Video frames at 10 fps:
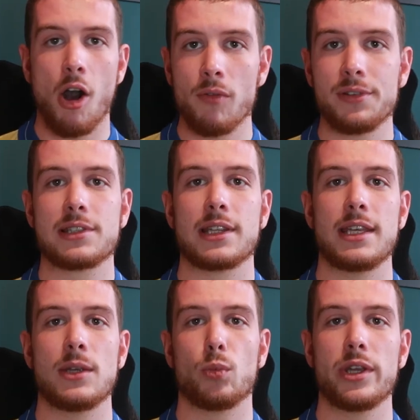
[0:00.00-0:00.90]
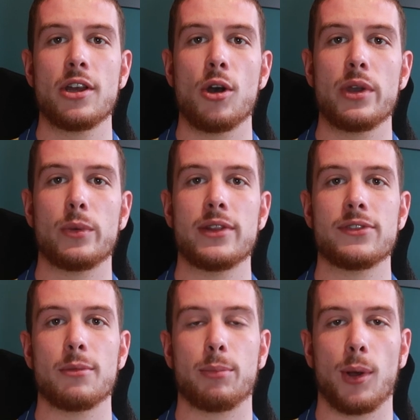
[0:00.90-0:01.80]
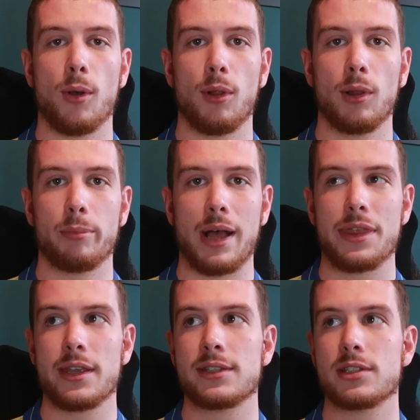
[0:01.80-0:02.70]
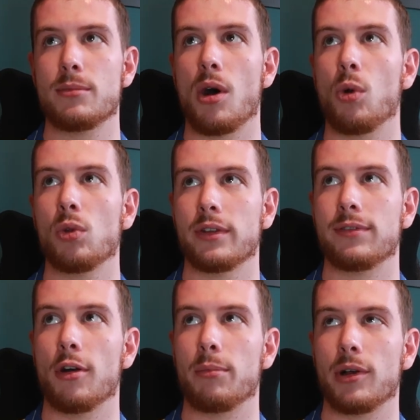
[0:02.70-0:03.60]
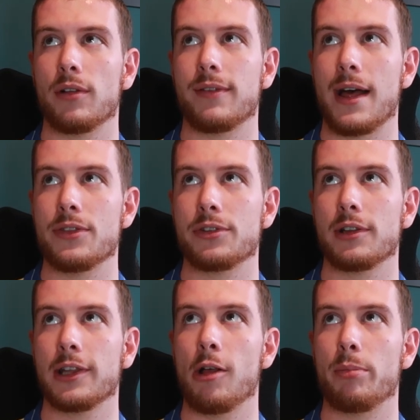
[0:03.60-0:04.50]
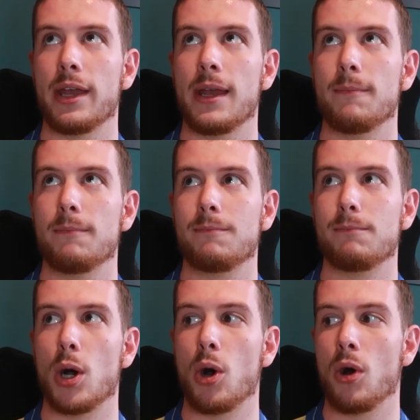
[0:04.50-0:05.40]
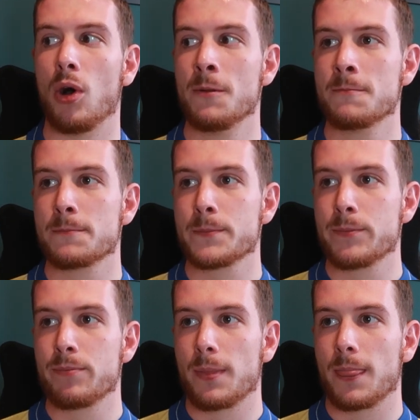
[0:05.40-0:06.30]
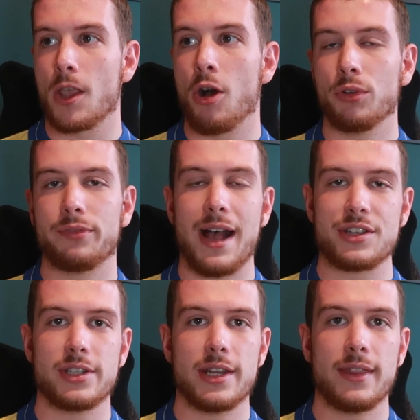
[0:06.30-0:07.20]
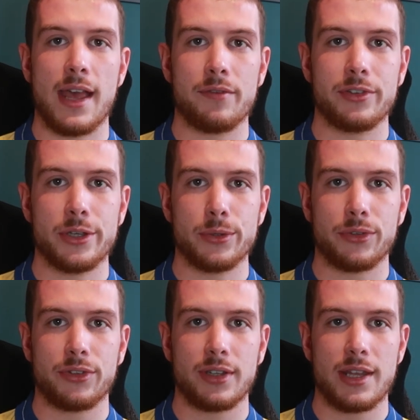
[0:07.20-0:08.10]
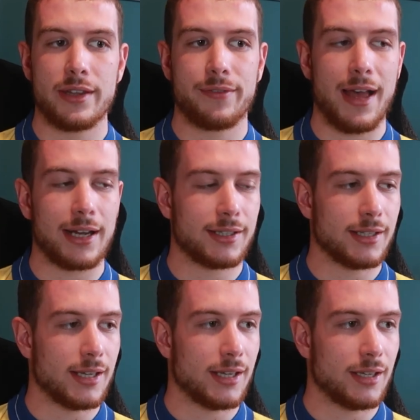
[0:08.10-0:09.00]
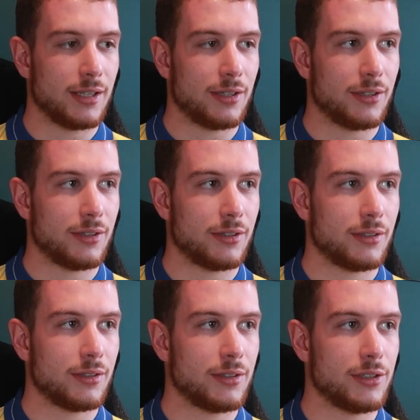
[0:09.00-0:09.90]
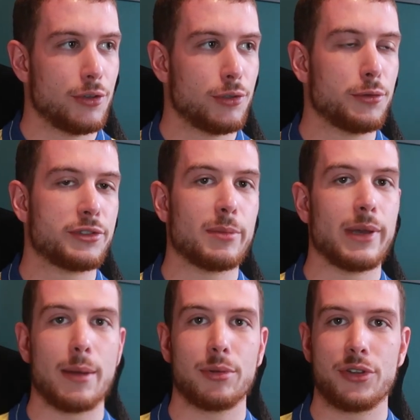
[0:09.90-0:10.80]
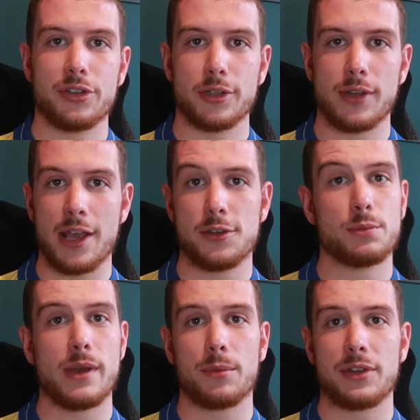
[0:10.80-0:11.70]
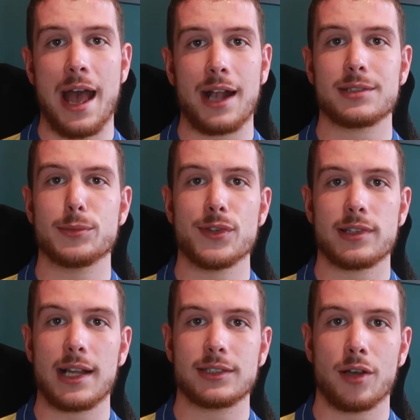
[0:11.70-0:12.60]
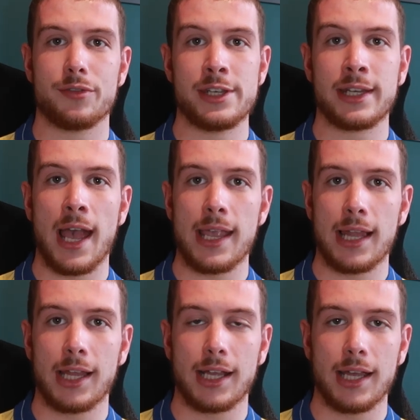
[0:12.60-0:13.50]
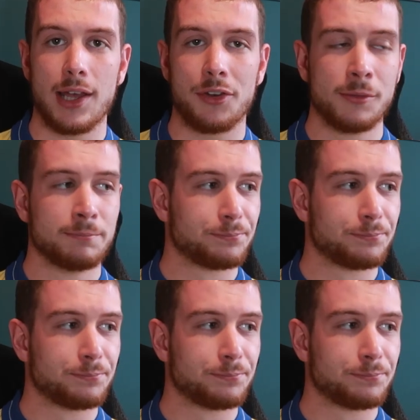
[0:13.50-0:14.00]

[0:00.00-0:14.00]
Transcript: Obviously, we know he wins the ball, but I think some older football fans are a little bit more old-fashioned in their views, in the fact that you used to be able to do that. You used to be able to hack someone's legs off and you'd get a yellow card.